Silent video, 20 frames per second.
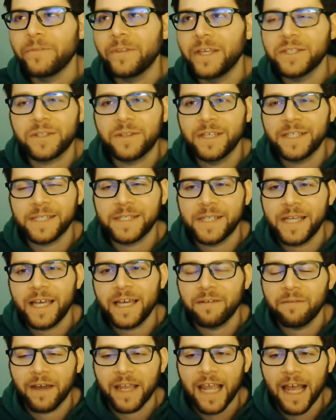this is
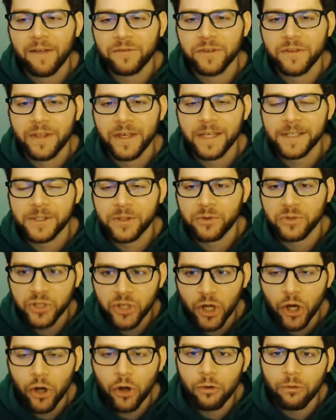it. Like after this,
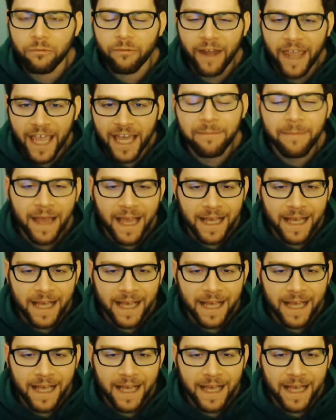there's no land